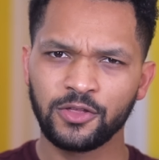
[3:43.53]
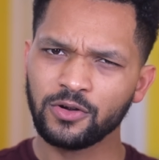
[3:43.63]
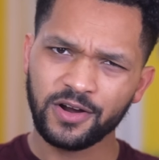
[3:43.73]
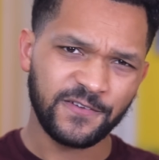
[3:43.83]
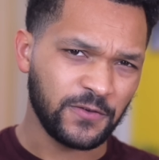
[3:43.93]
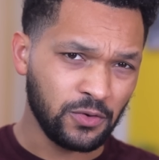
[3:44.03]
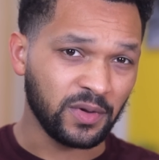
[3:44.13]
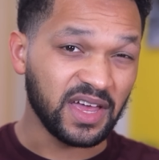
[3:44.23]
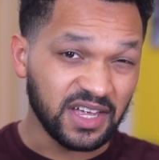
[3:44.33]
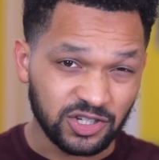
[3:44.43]
There are a
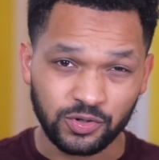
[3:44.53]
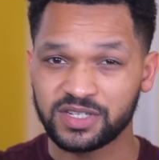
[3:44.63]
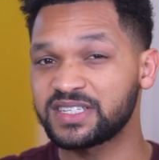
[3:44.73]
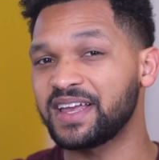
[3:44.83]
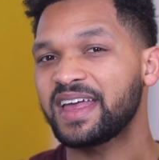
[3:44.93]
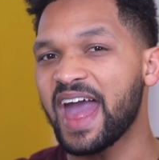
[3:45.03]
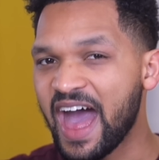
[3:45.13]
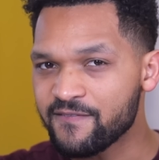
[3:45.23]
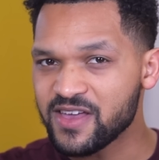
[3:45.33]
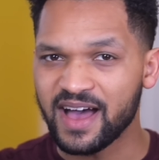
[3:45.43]
few interesting
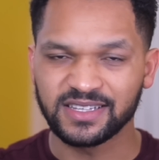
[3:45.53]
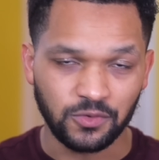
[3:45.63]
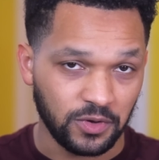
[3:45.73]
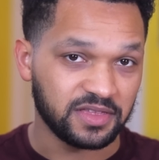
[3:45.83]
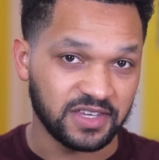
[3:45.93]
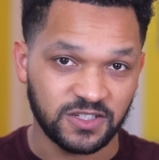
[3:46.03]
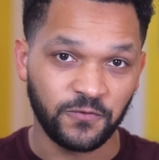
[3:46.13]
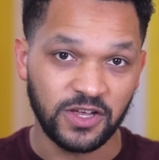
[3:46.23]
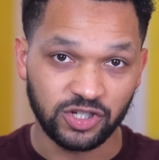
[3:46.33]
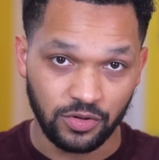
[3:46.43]
caveats with this
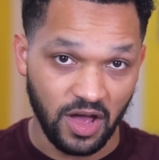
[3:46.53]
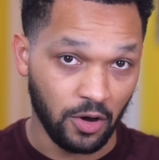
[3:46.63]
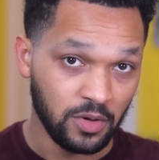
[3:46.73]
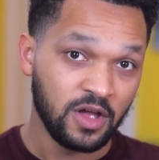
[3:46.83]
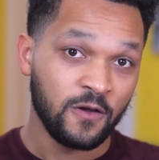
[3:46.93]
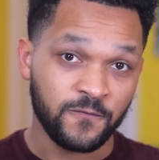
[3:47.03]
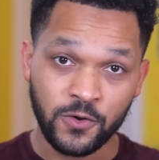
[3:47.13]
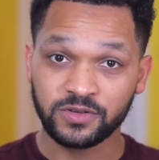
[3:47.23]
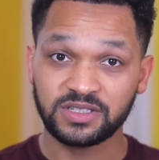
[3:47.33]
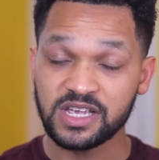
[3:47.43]
feature though.
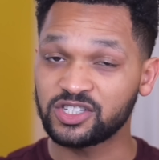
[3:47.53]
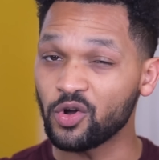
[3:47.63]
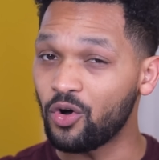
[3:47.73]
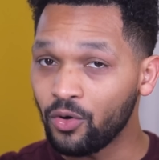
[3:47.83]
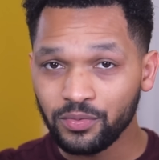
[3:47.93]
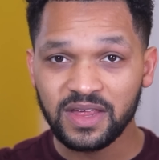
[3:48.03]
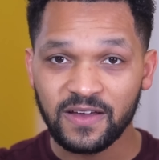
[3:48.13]
First, it's only